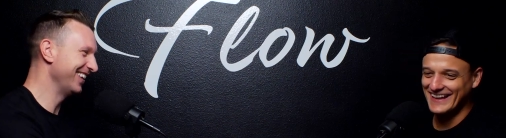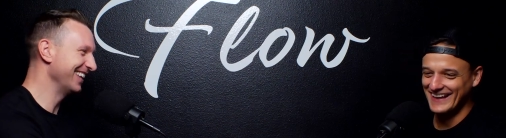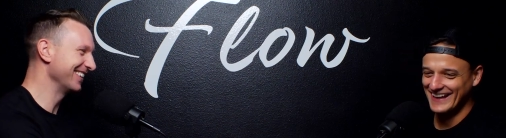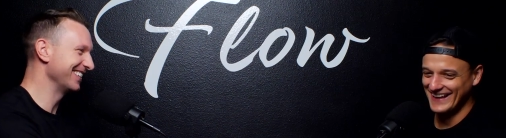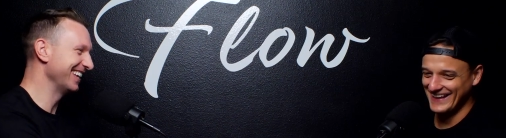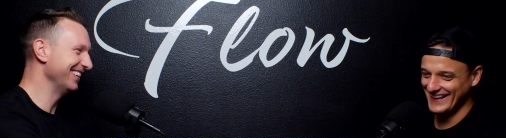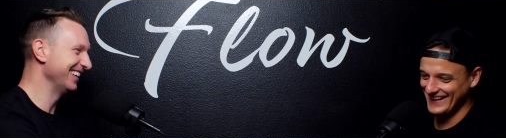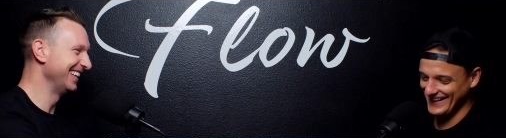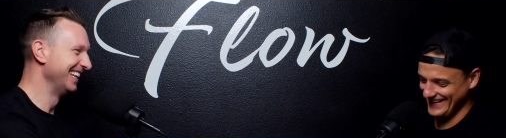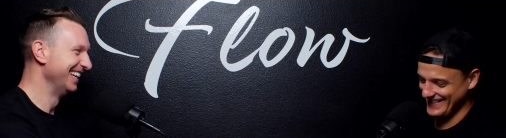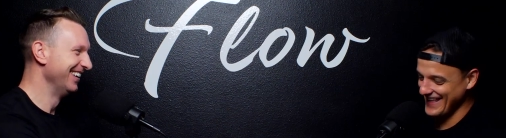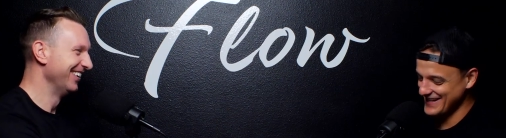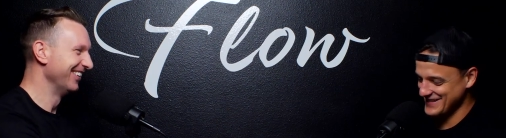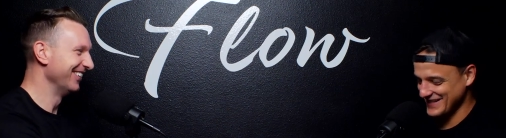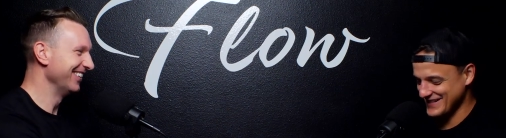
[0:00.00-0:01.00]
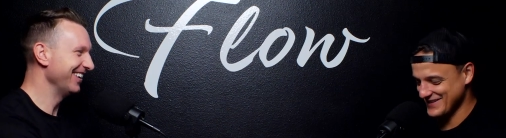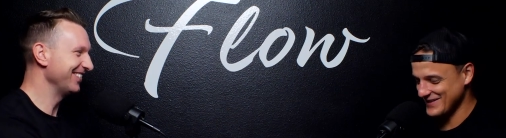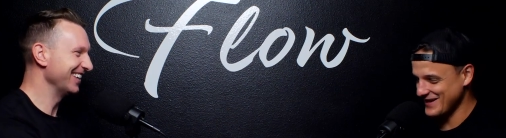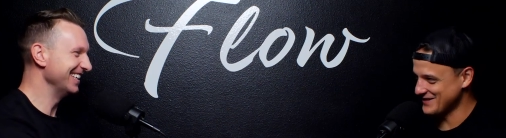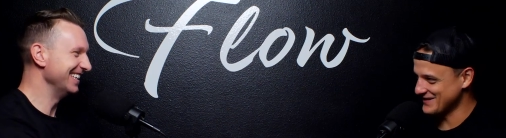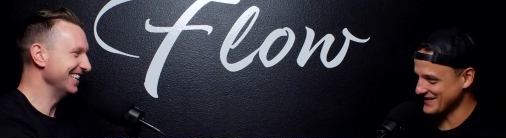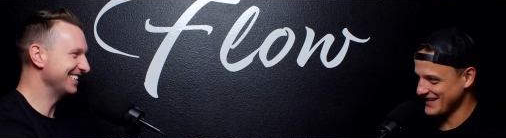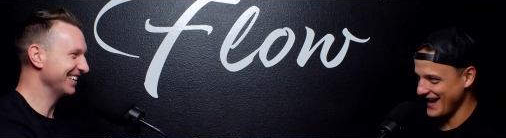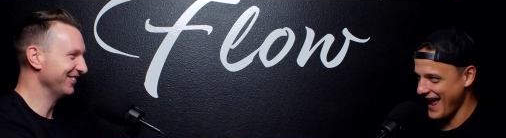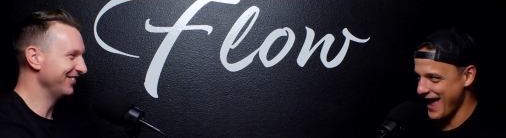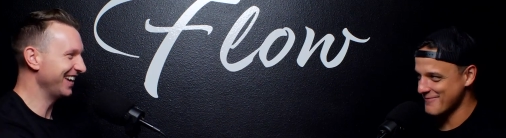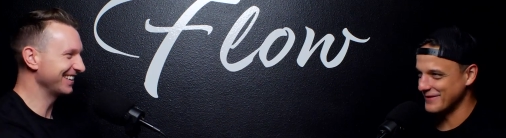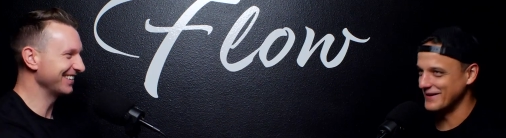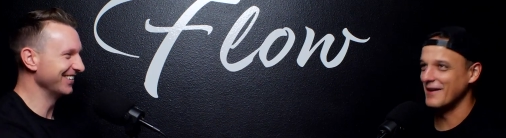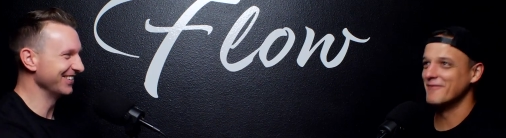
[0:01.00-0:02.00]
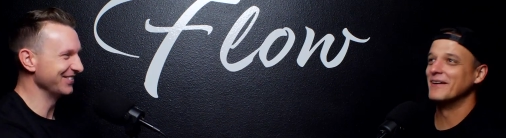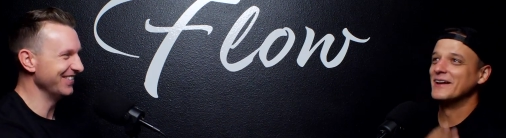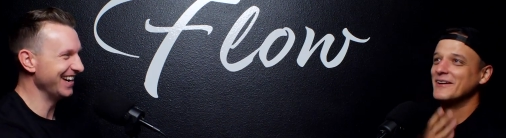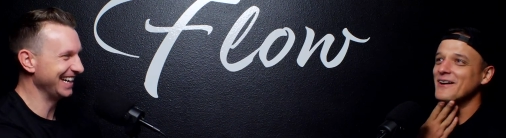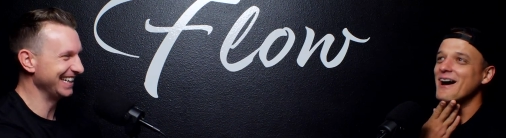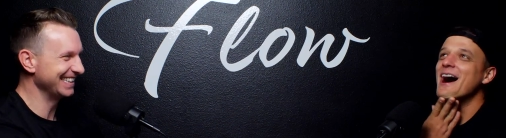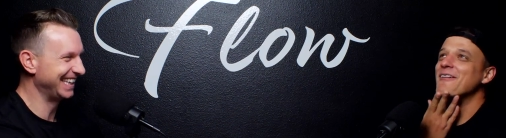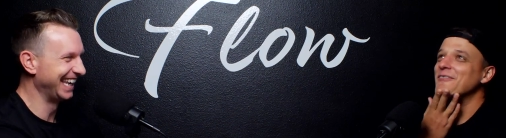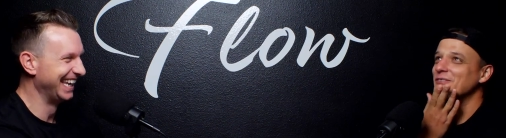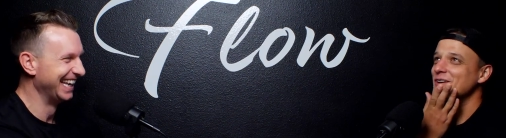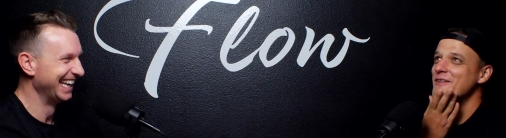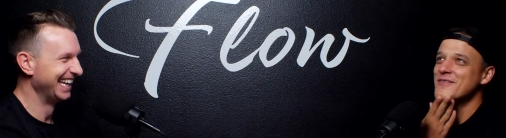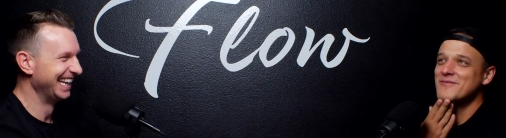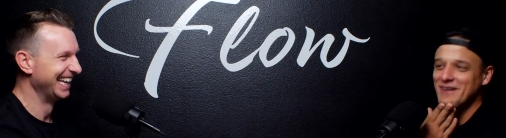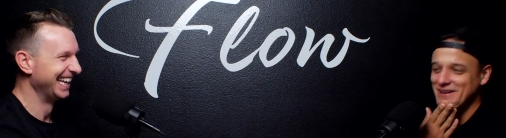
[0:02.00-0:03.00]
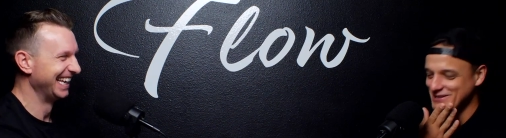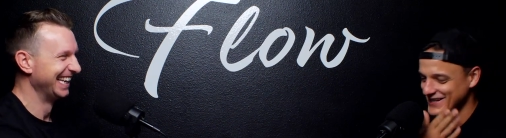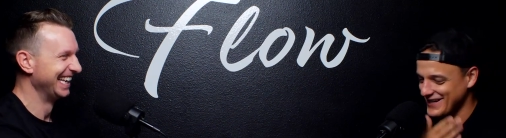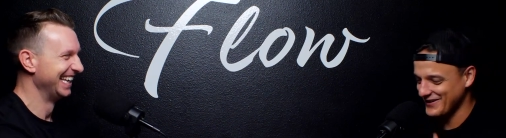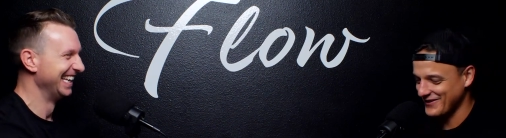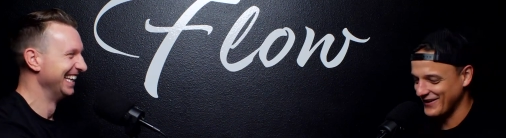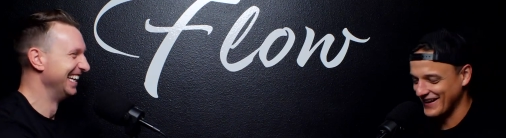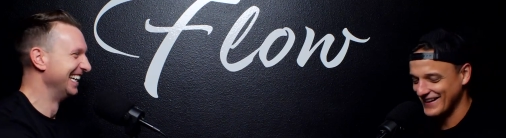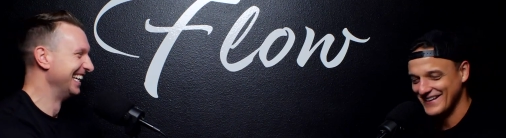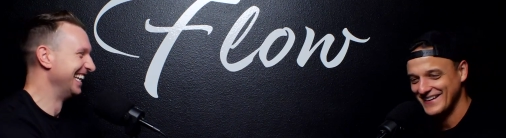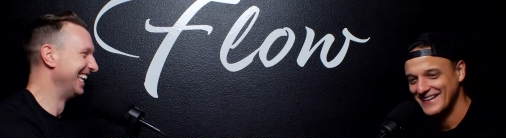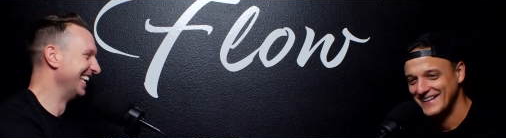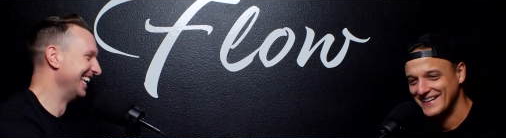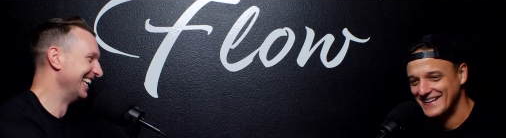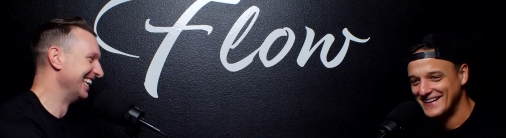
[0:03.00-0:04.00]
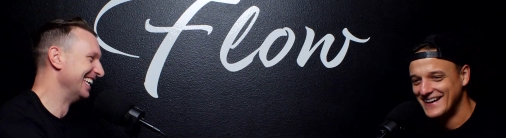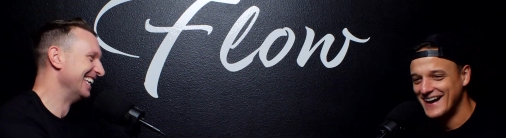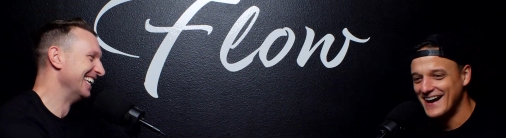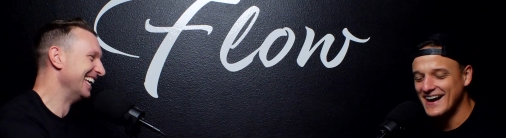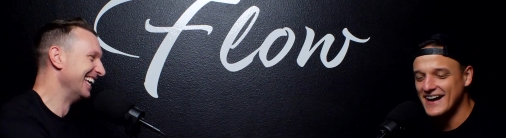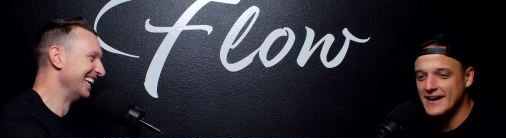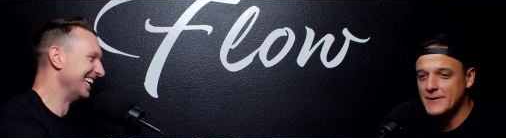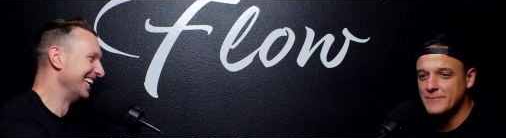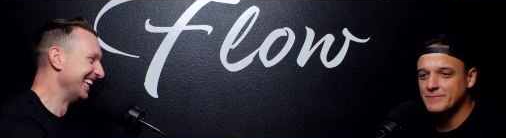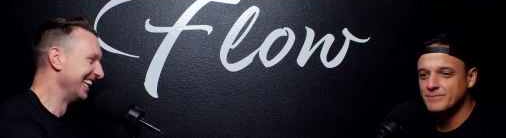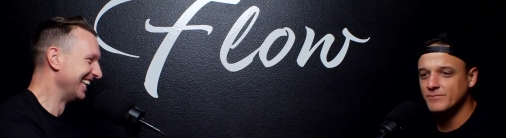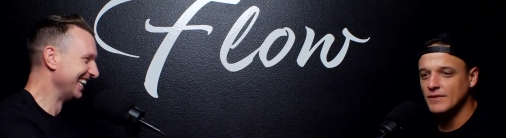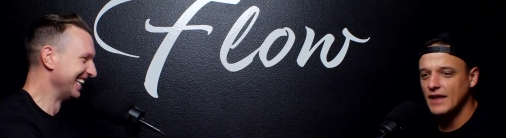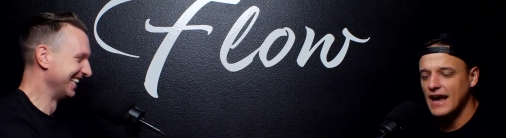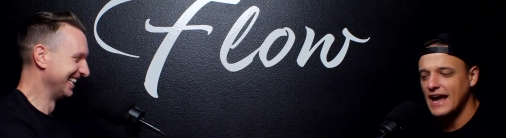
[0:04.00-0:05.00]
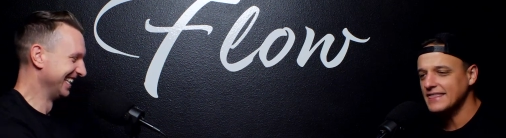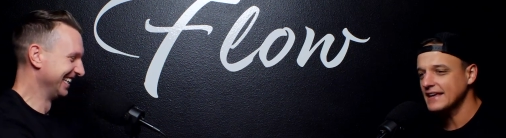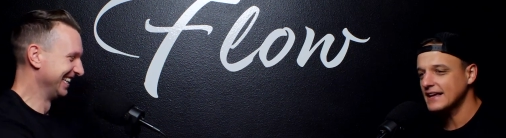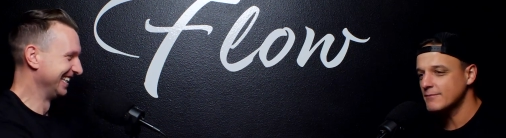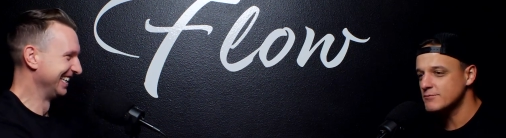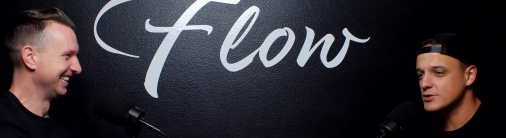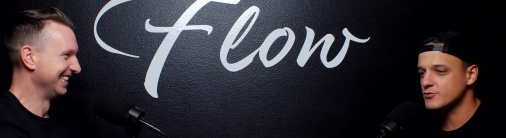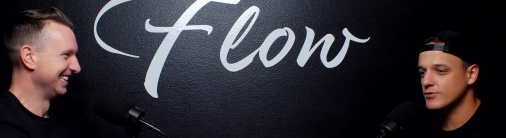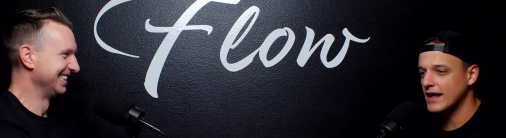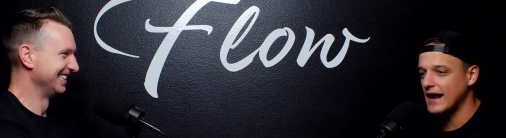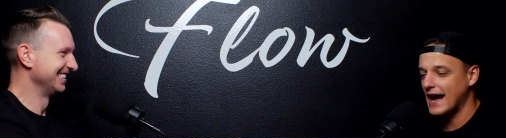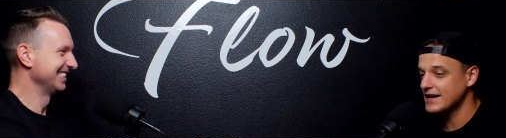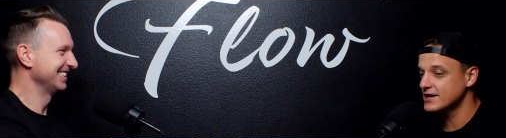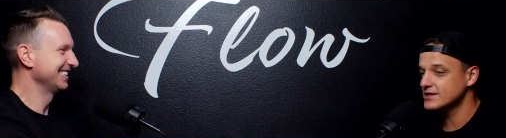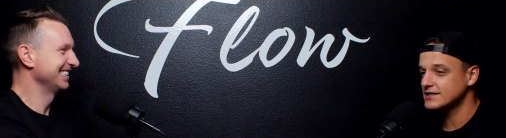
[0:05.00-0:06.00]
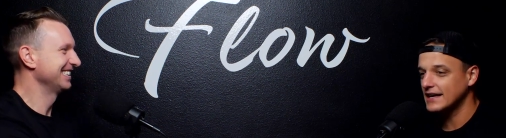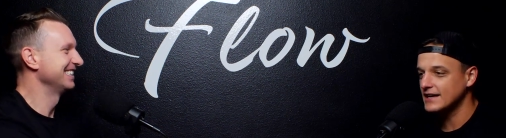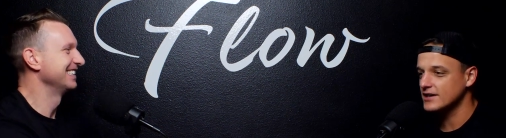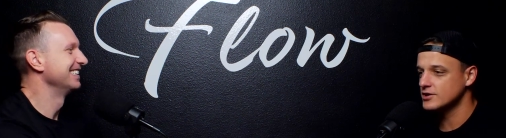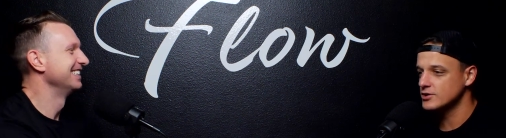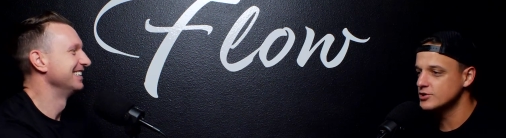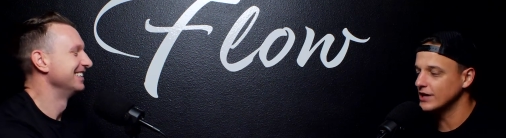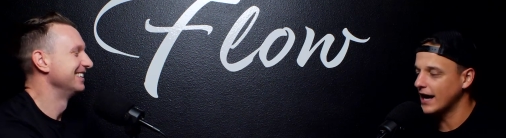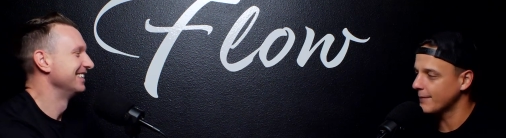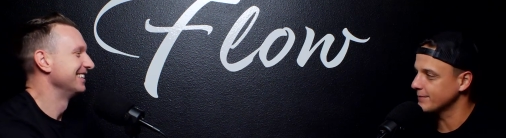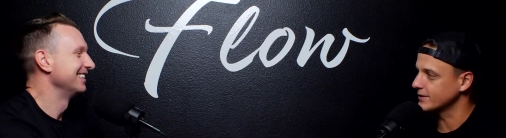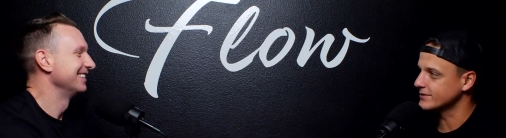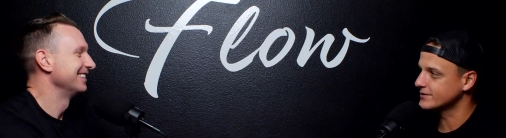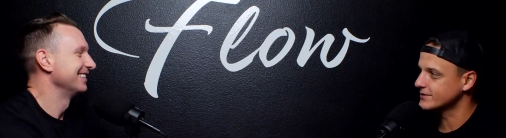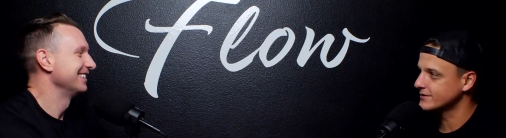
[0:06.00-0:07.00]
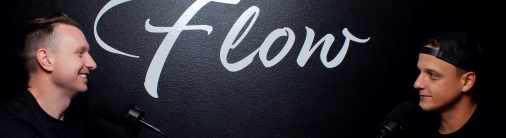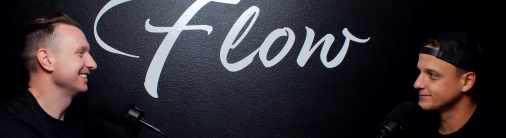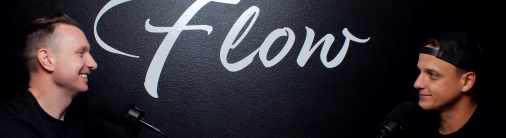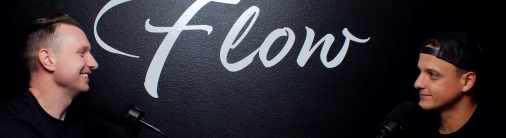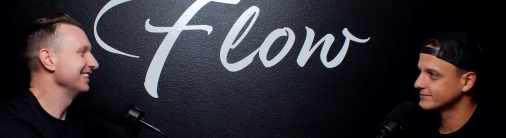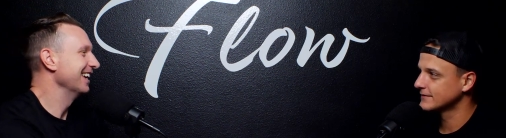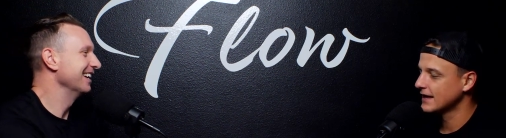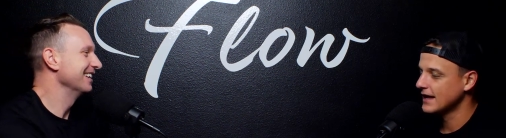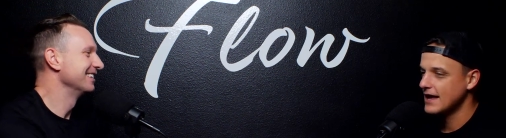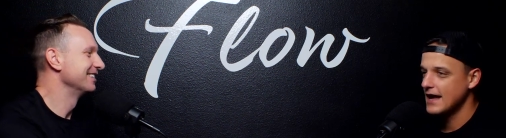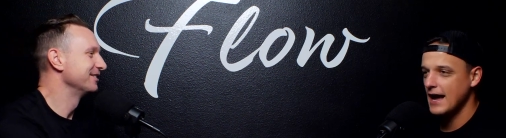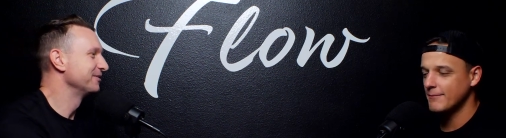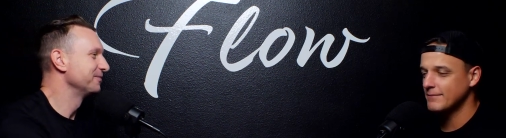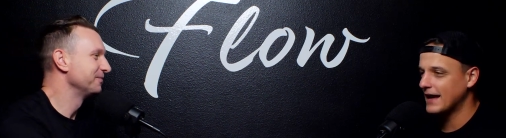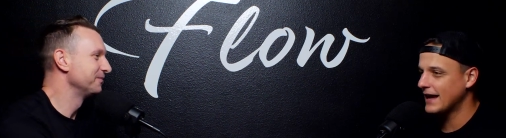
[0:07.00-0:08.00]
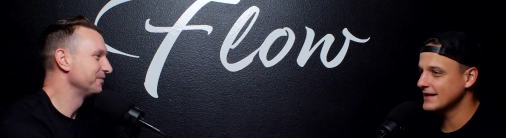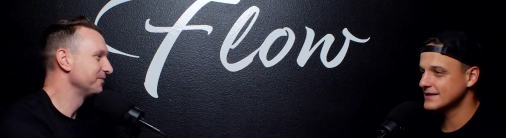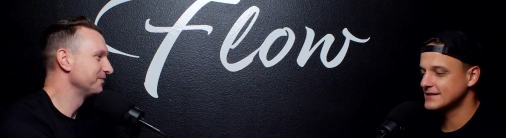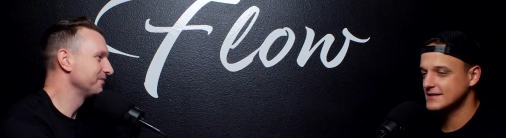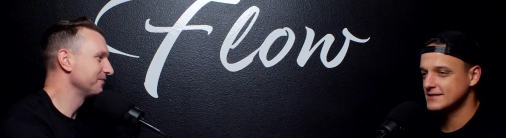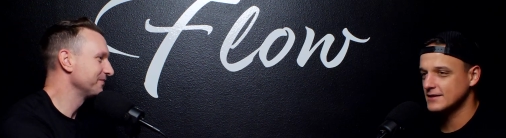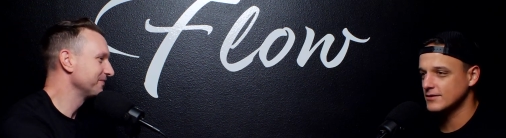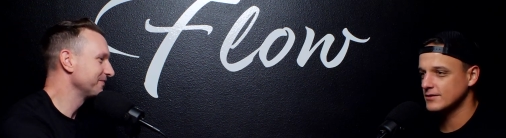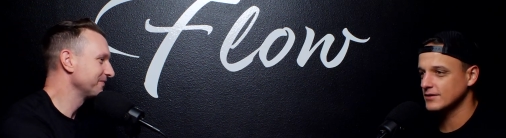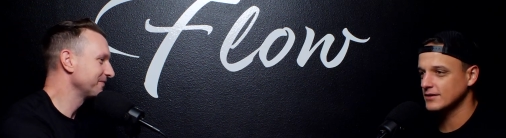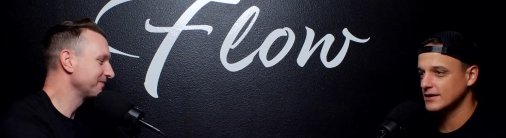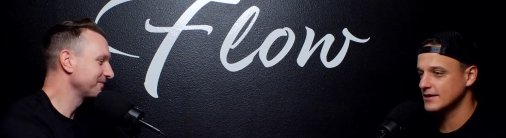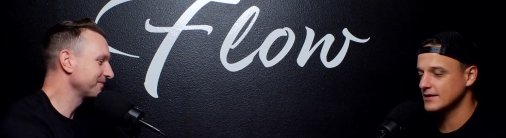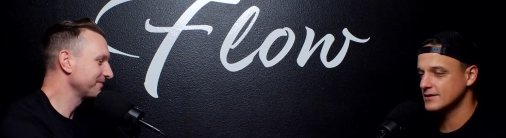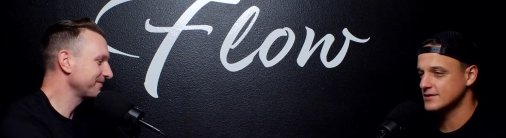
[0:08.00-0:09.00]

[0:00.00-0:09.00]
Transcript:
Speaker 1: those. Uh, that's just, that just happened. I'm like, I'm rubbing my chin on it. Um, I think I'm just ready. I just like new chapters. Yeah. I'm not necessarily,